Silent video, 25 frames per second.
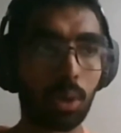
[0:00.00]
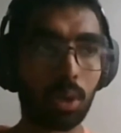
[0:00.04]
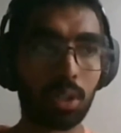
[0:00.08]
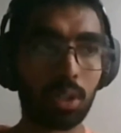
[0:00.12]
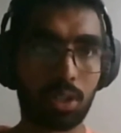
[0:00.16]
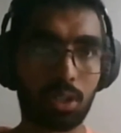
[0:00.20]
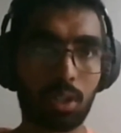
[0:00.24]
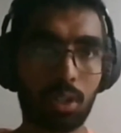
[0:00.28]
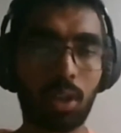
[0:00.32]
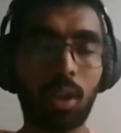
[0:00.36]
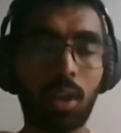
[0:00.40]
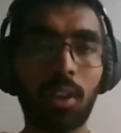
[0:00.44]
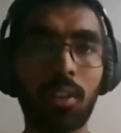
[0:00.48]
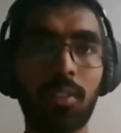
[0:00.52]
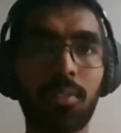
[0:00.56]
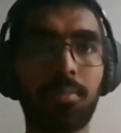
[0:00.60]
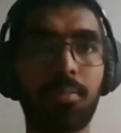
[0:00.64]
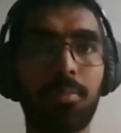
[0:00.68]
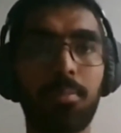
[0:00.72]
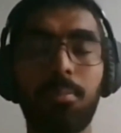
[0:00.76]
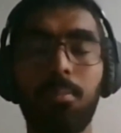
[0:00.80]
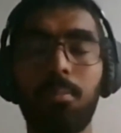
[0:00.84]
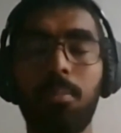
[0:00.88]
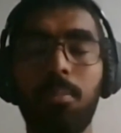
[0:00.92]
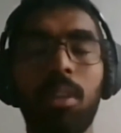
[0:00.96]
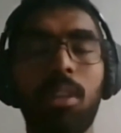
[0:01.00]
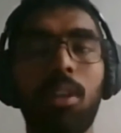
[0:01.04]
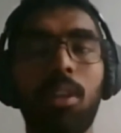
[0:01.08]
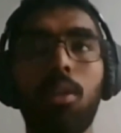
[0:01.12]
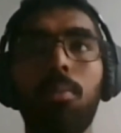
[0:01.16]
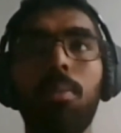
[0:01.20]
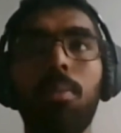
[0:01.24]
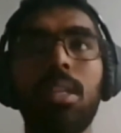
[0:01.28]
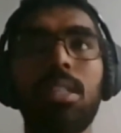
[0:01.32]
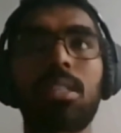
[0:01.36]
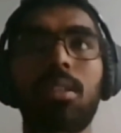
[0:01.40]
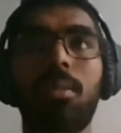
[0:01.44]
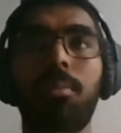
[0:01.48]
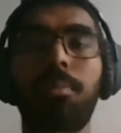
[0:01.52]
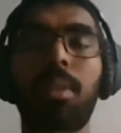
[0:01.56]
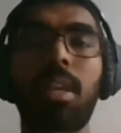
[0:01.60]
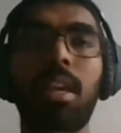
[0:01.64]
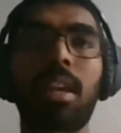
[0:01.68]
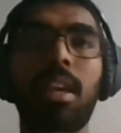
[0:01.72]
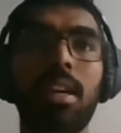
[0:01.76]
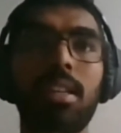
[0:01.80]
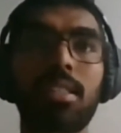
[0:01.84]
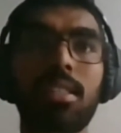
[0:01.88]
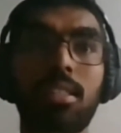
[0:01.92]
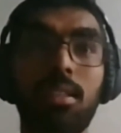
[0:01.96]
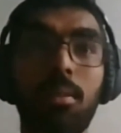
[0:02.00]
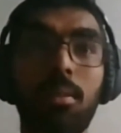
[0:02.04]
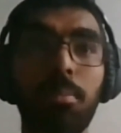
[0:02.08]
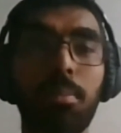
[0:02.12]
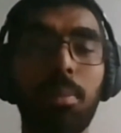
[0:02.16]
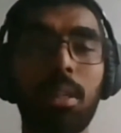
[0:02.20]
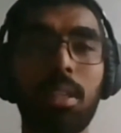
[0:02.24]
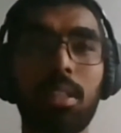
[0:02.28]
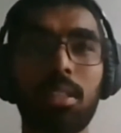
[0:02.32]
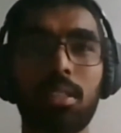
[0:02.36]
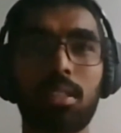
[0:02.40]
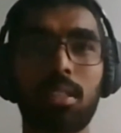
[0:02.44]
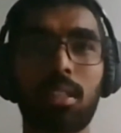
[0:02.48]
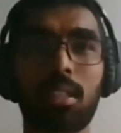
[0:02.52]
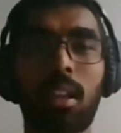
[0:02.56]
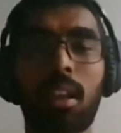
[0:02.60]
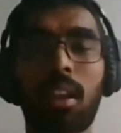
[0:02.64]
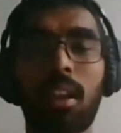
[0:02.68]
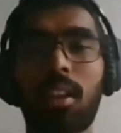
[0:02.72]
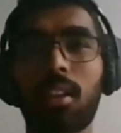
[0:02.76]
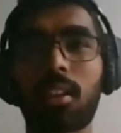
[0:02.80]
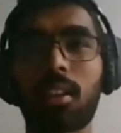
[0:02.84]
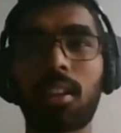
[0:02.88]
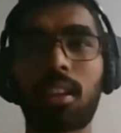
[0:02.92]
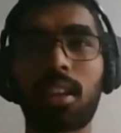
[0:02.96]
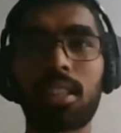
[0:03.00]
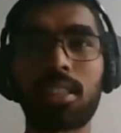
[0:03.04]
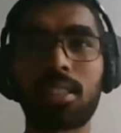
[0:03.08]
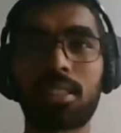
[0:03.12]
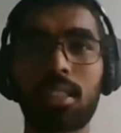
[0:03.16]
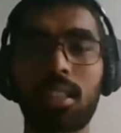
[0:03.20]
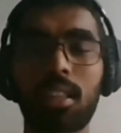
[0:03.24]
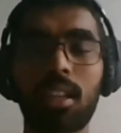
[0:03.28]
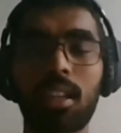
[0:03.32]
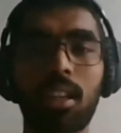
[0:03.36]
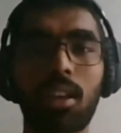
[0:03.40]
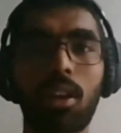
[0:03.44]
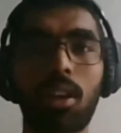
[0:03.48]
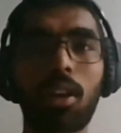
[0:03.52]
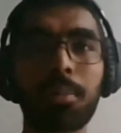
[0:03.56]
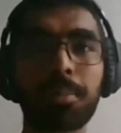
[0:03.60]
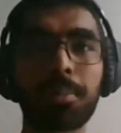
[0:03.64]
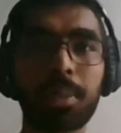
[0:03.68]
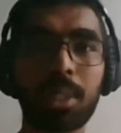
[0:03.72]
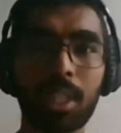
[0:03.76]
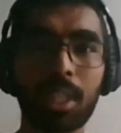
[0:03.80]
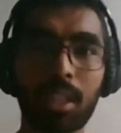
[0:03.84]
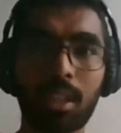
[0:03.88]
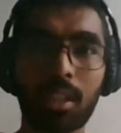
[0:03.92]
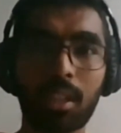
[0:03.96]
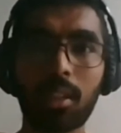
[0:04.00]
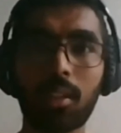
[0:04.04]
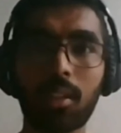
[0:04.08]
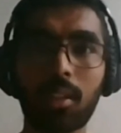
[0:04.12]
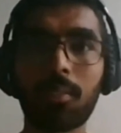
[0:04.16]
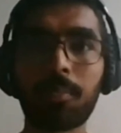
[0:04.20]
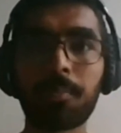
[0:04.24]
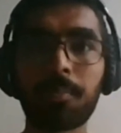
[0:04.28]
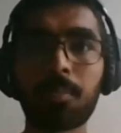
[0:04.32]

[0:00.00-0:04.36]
solve, it could be something as simple as recognizing an object,